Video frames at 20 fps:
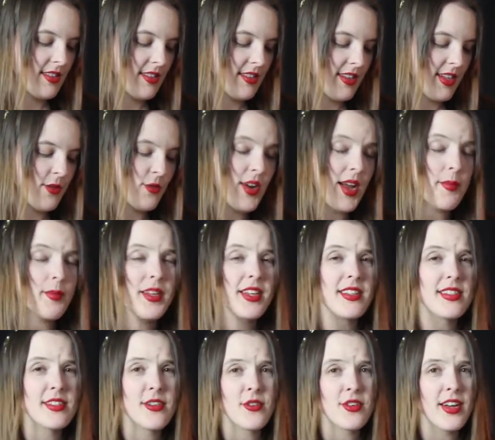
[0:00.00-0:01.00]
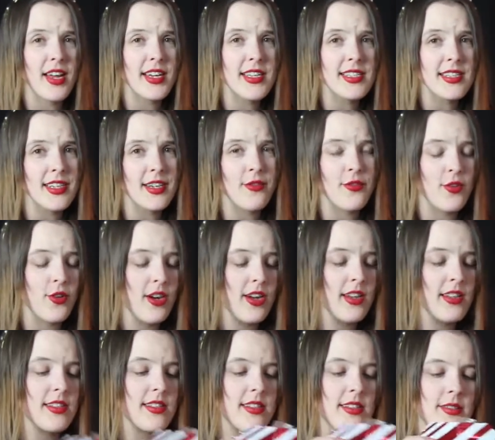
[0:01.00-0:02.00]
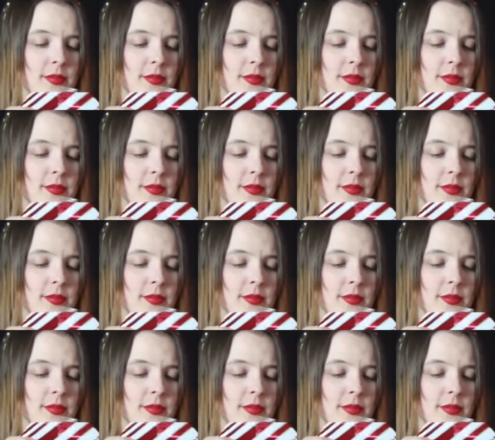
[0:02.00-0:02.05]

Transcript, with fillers: They wrapped it so nicely for us.